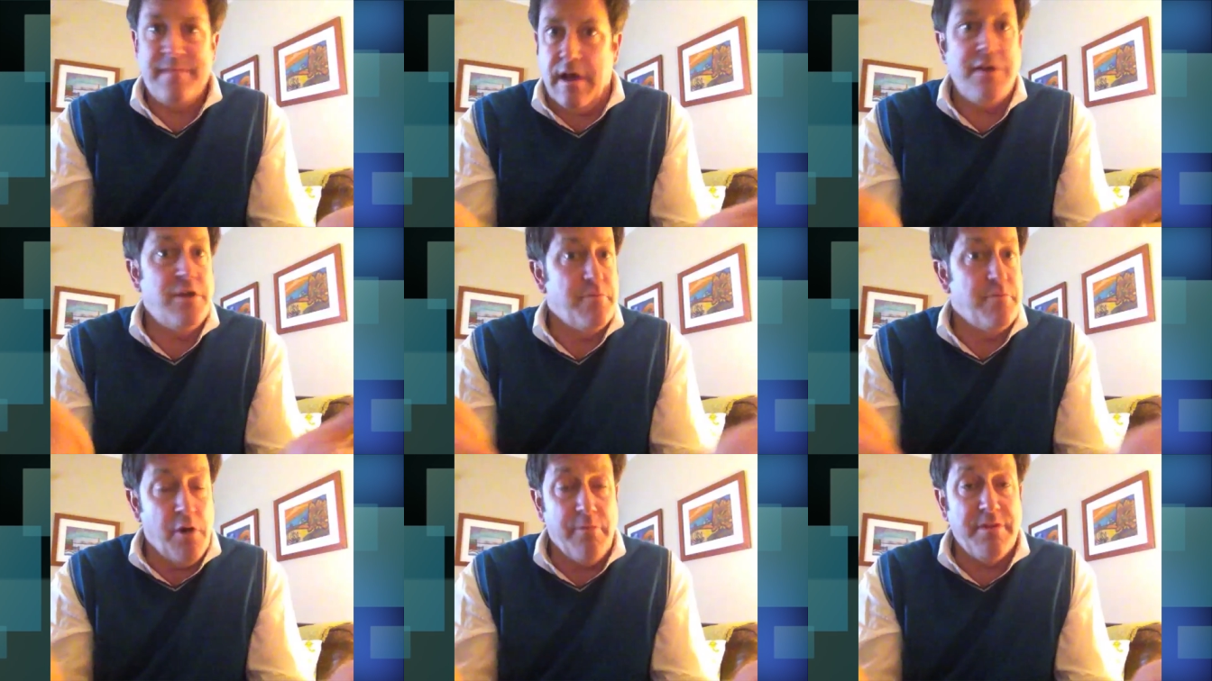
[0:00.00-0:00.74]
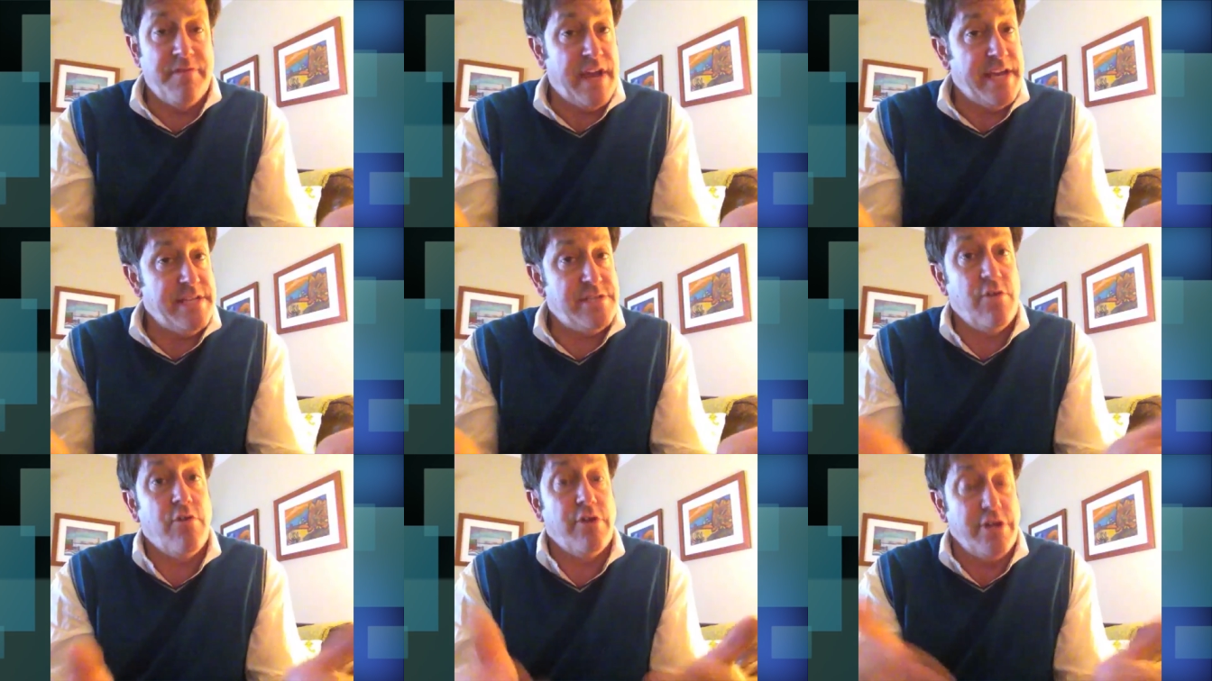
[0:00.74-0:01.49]
your mobile device
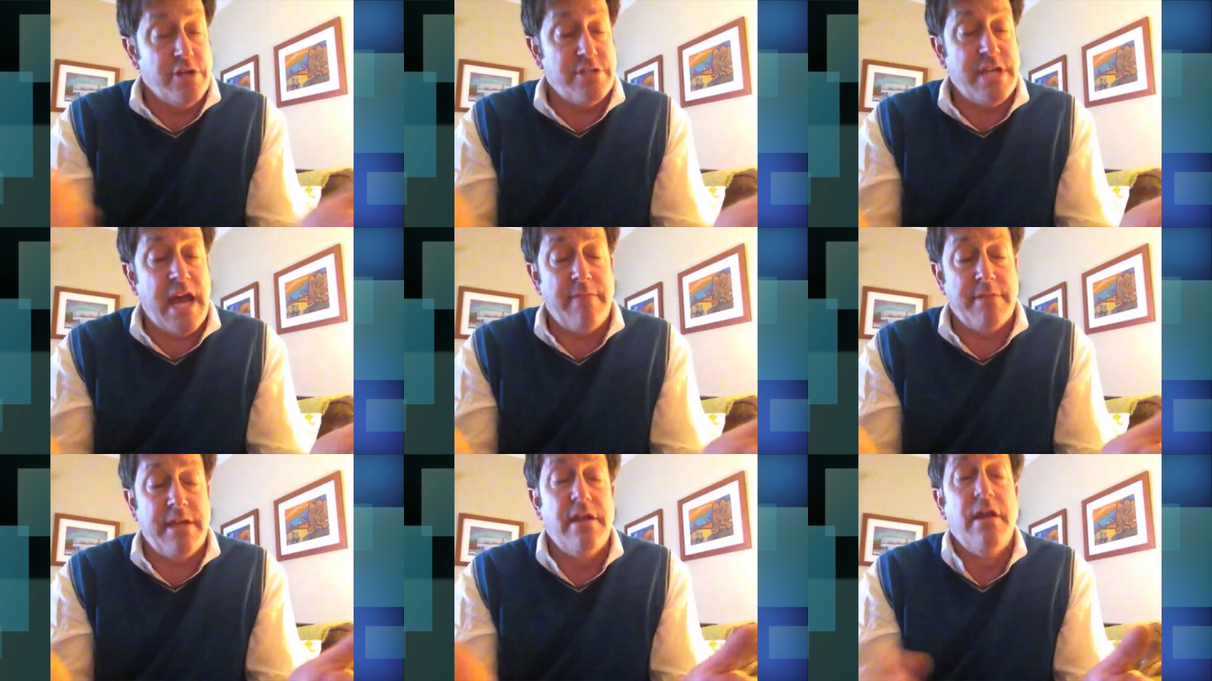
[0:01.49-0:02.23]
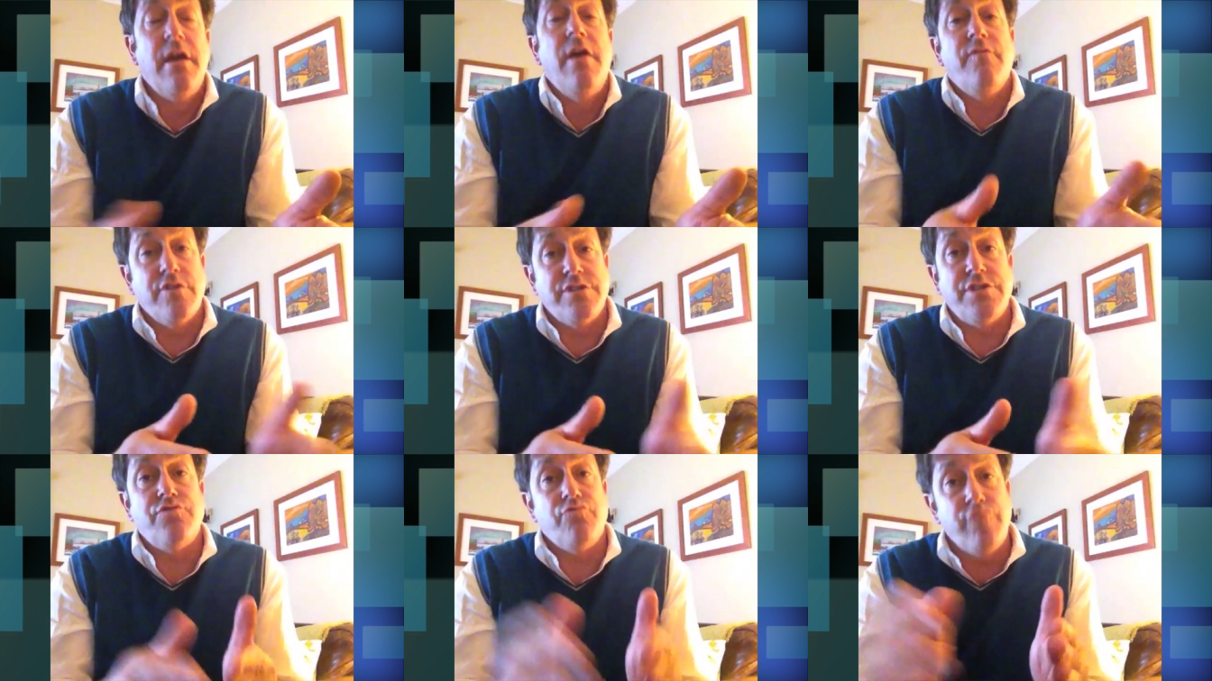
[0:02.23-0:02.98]
or your tablet, versus
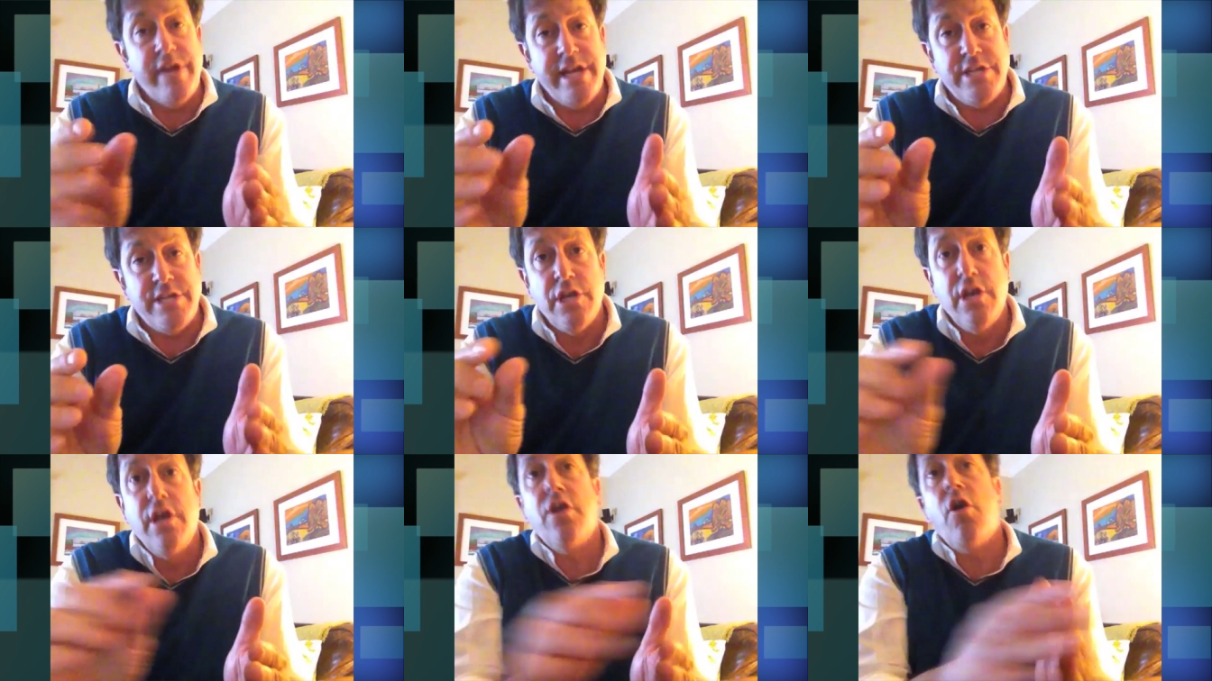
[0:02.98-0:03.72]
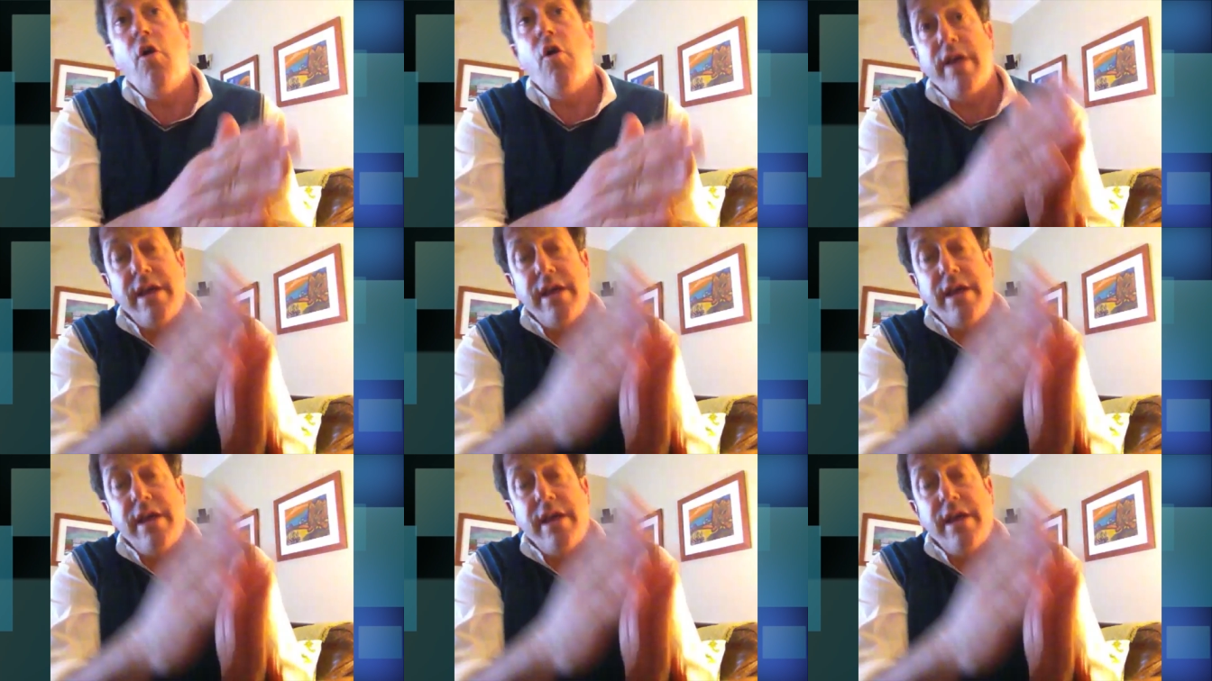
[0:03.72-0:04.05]
Rich, going